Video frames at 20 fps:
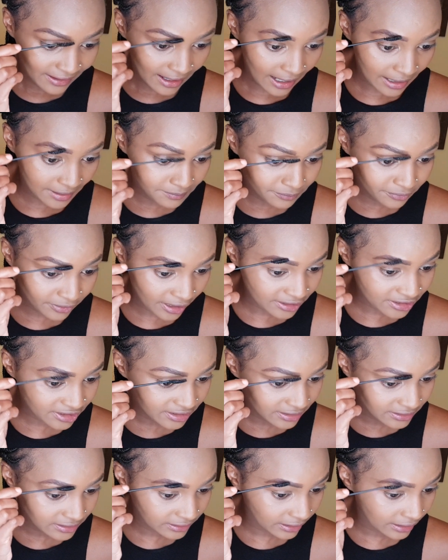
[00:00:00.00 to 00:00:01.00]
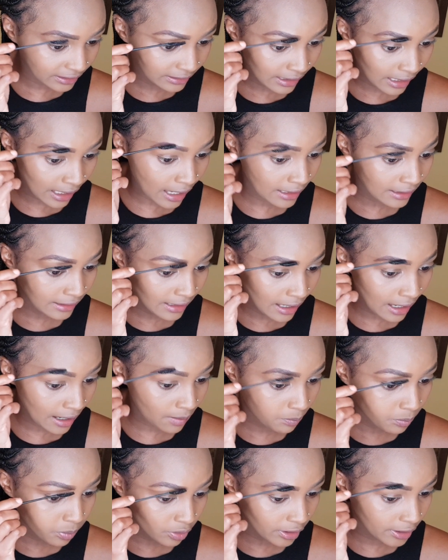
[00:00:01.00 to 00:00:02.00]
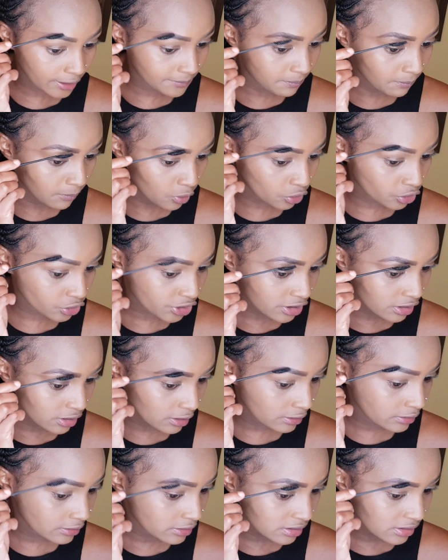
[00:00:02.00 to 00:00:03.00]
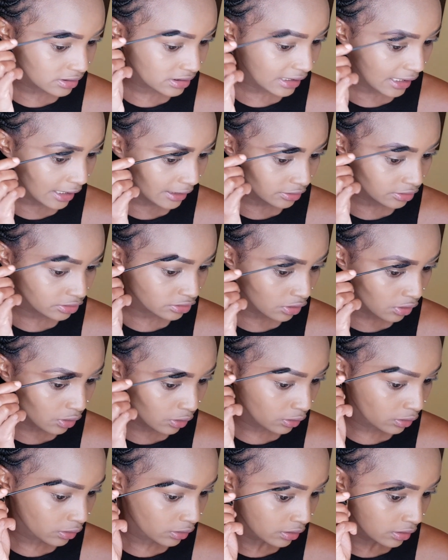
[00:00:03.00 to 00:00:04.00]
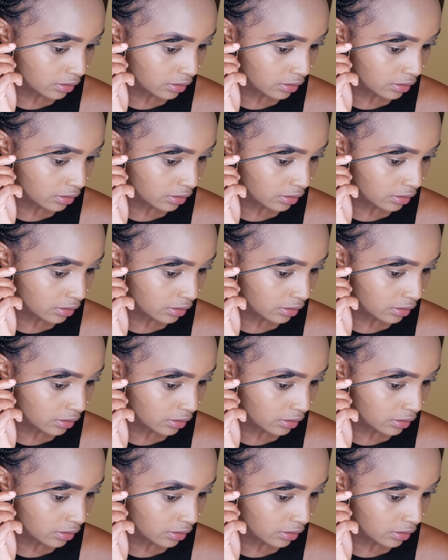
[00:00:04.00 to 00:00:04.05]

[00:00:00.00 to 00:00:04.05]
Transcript: I brush it in an upward motion, just like so,